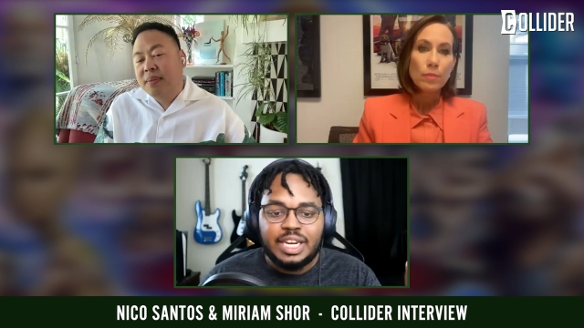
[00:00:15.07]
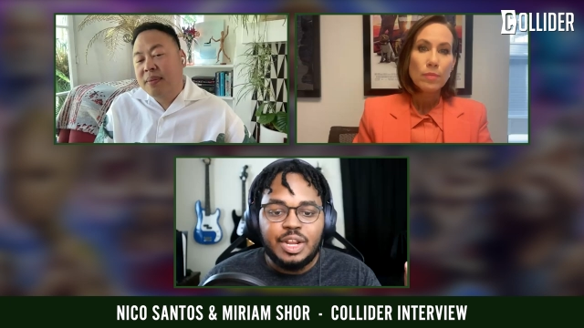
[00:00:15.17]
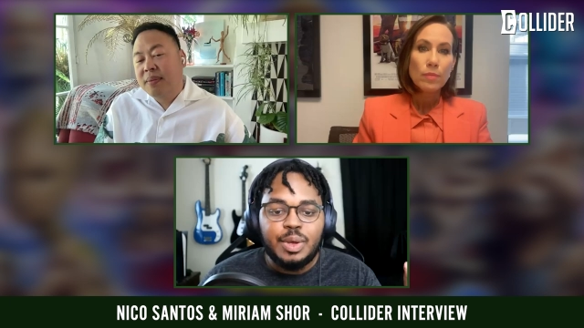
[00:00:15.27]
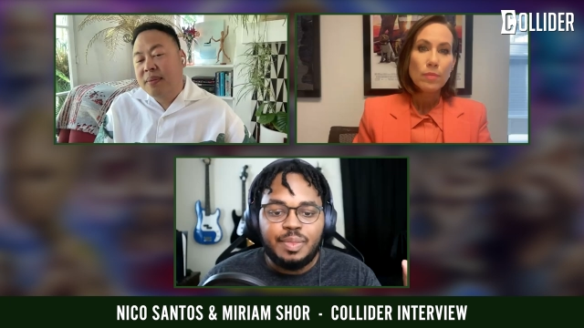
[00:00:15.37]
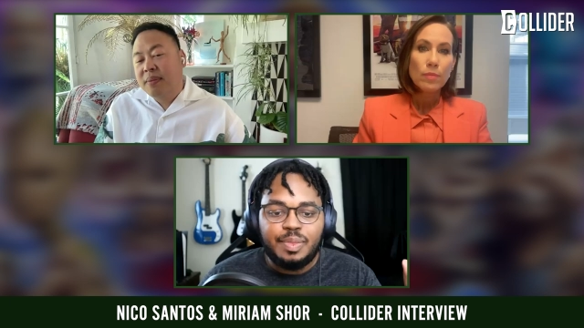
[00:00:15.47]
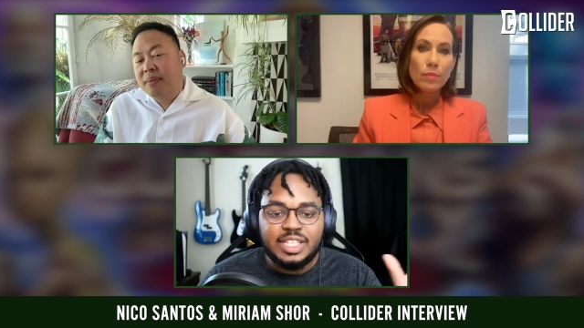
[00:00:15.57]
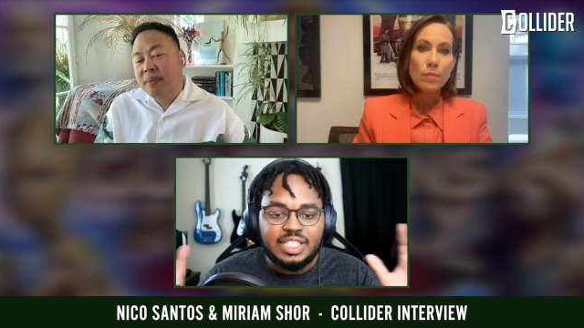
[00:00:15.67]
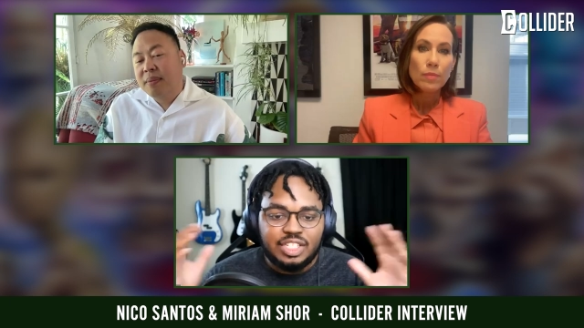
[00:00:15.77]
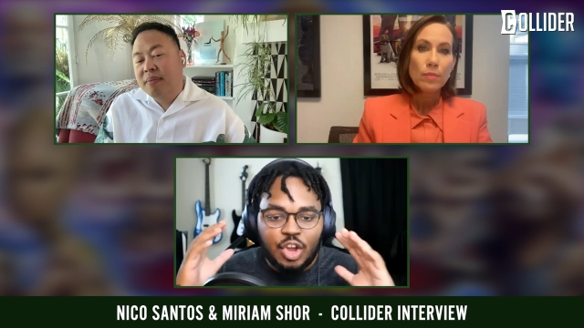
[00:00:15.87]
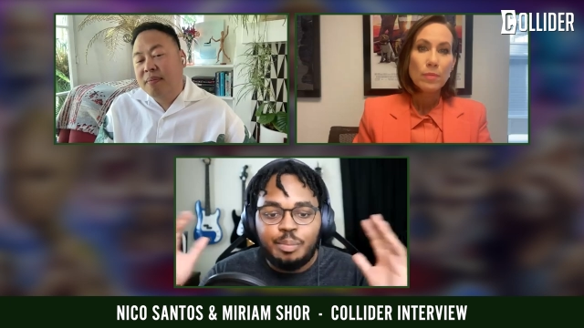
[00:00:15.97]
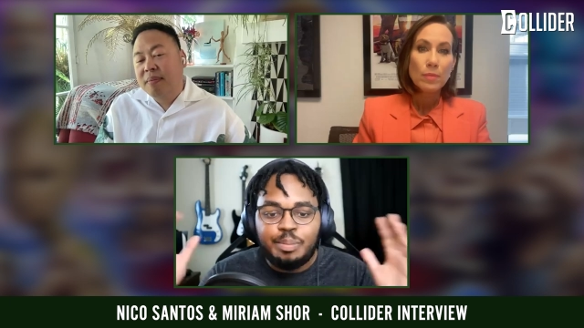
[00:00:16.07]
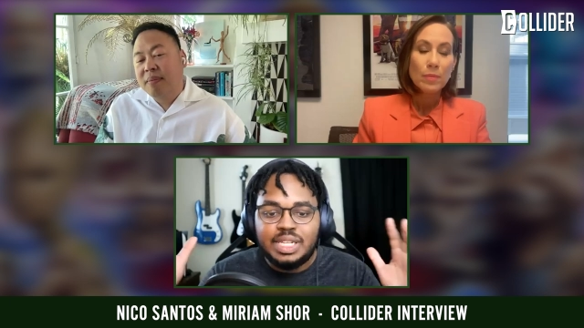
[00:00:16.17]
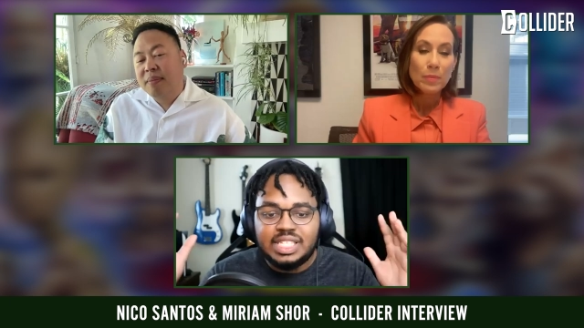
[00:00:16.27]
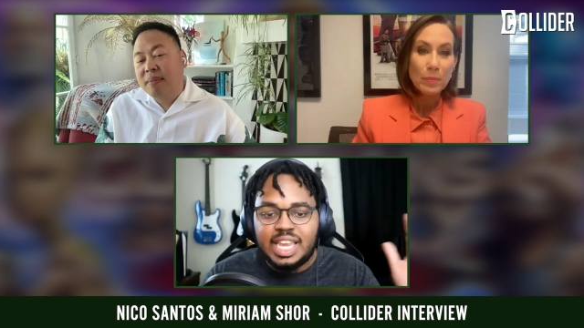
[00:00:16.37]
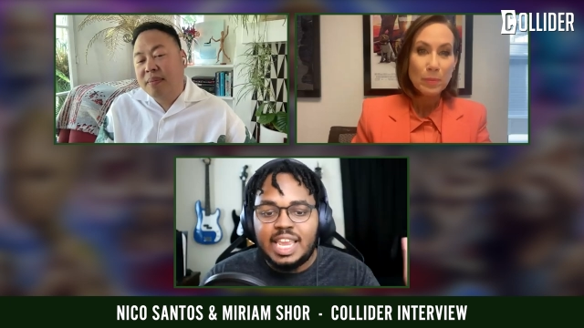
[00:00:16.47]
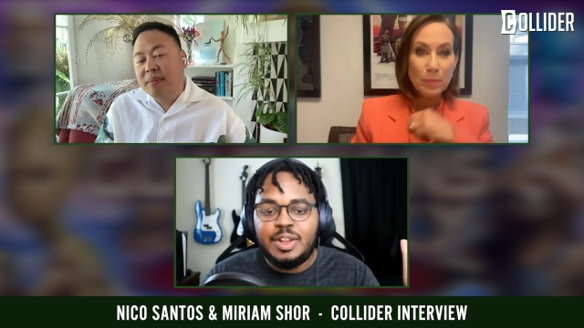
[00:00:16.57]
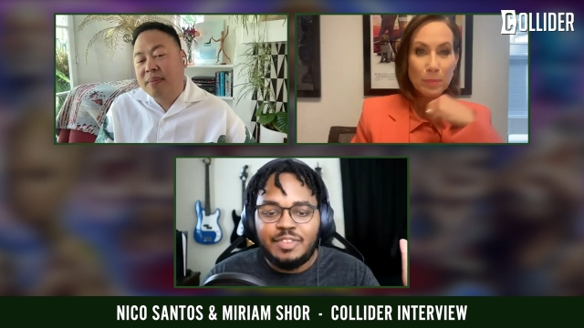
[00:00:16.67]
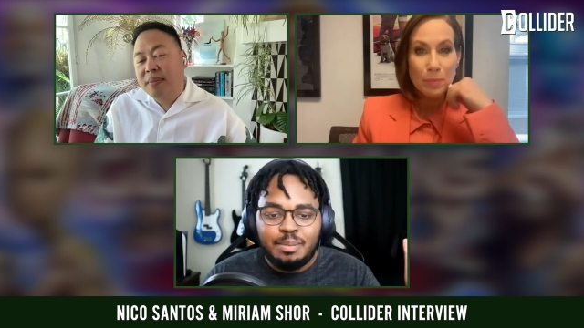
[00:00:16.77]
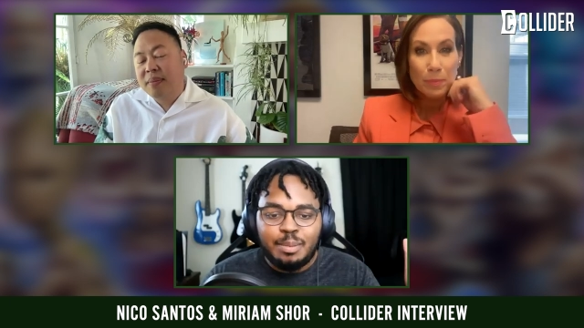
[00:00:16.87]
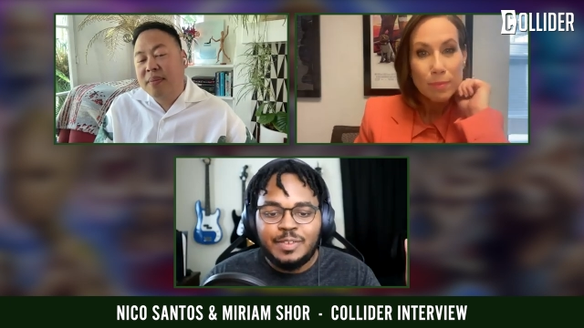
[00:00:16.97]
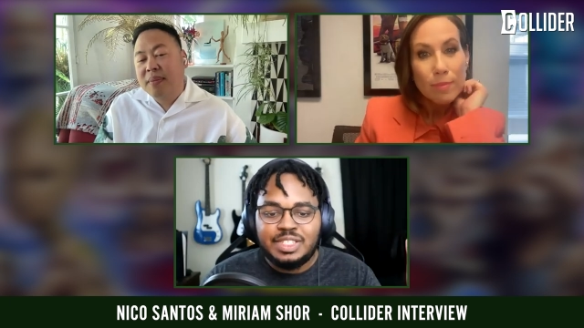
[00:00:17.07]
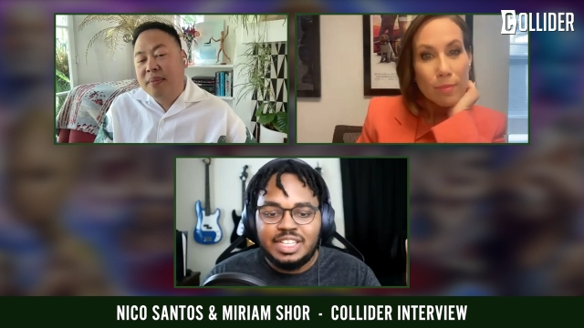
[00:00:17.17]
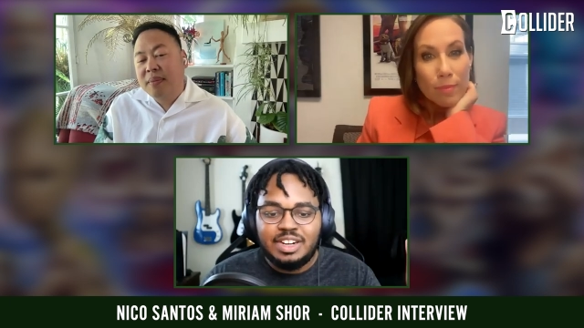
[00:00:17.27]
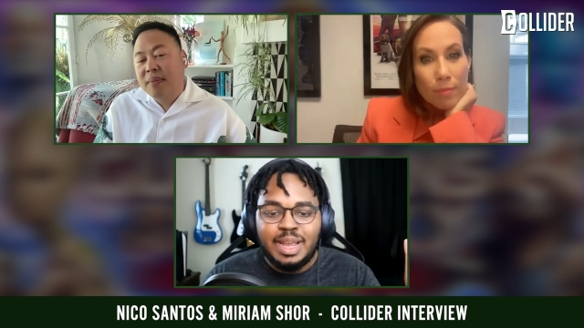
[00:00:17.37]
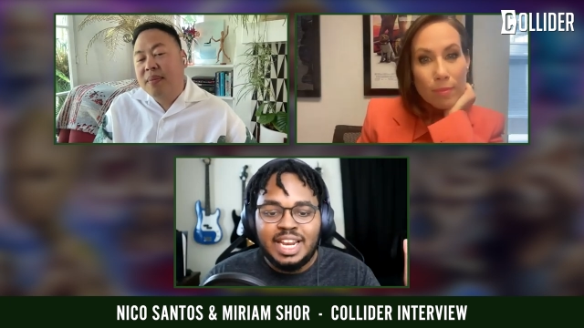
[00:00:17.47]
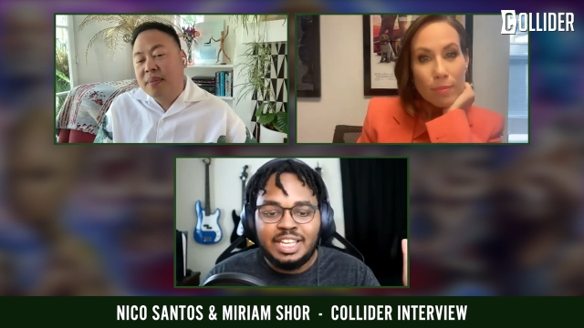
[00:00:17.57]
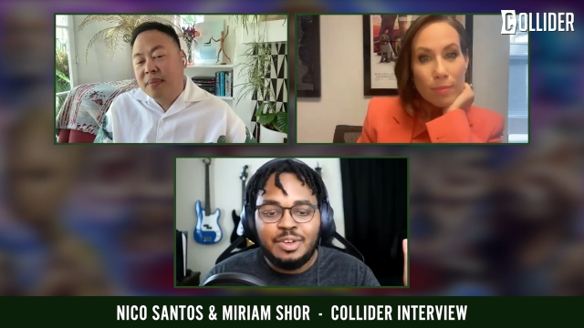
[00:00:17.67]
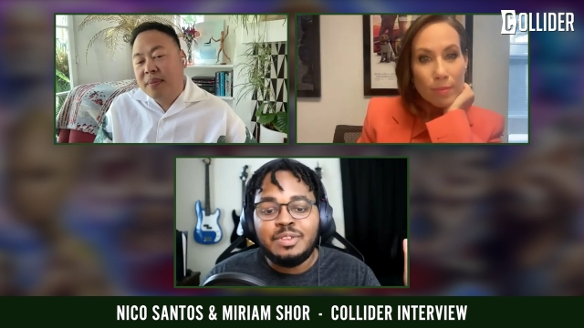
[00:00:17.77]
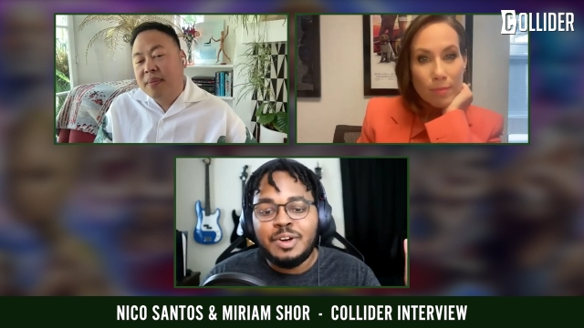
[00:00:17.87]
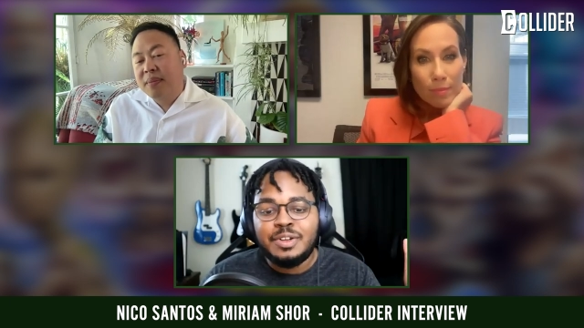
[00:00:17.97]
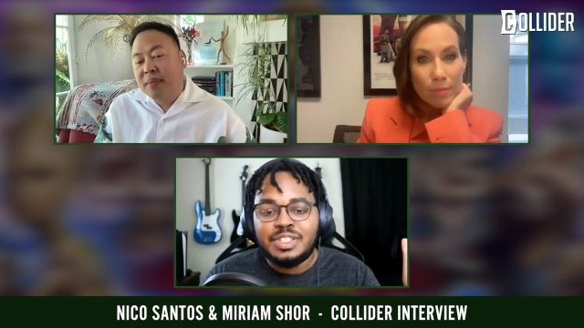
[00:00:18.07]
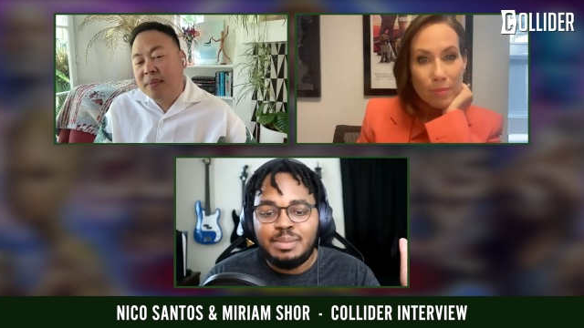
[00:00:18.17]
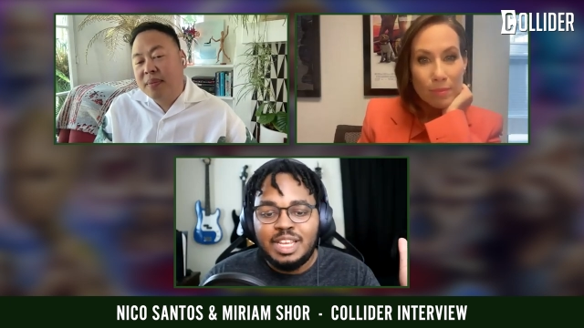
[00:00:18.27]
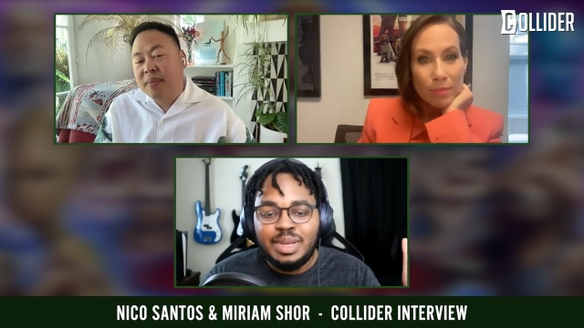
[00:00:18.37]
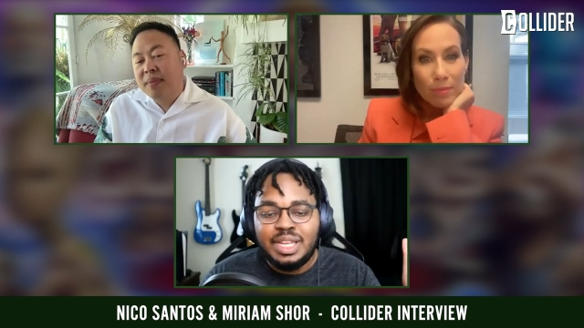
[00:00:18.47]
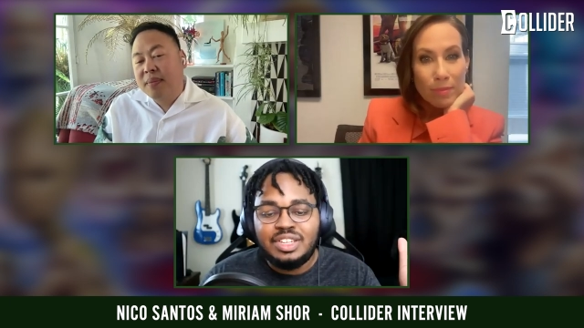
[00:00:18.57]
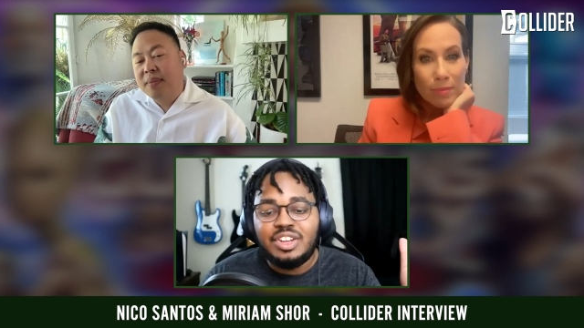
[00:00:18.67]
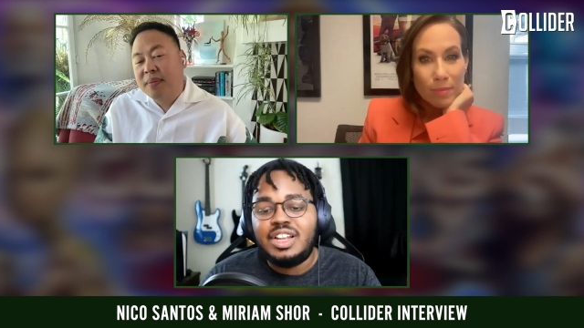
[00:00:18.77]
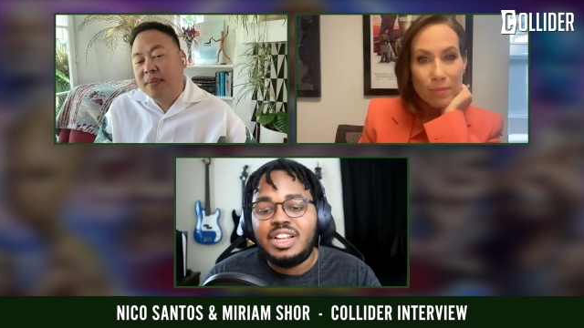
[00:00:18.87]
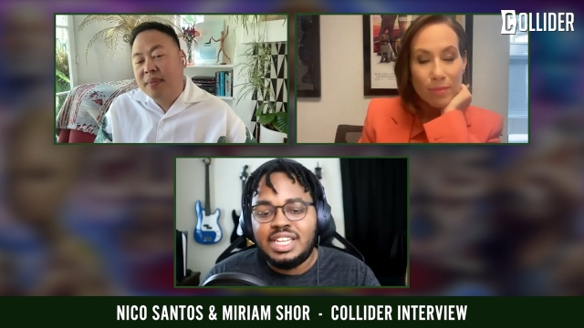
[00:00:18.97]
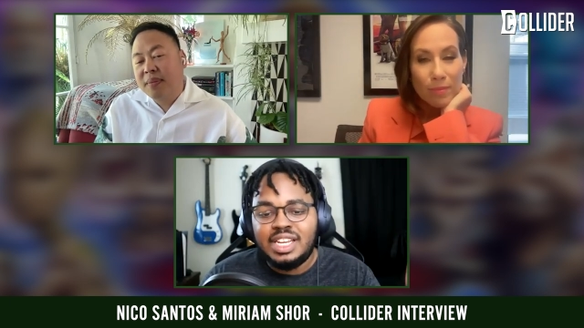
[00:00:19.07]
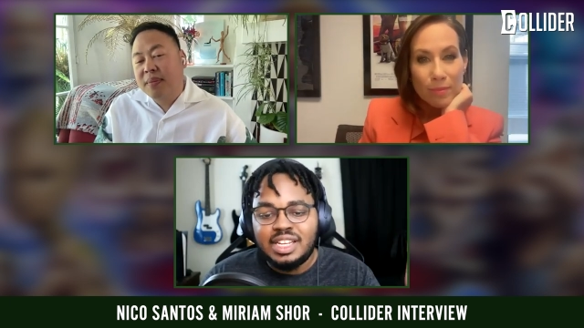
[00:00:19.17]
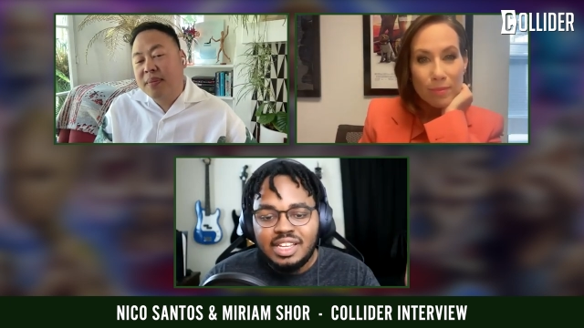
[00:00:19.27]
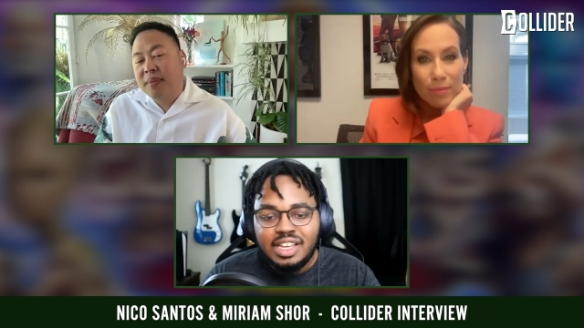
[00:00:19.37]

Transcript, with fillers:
Speaker 1: I know the scope and scale of the Marvel Cinematic Universe can be a bit daunting.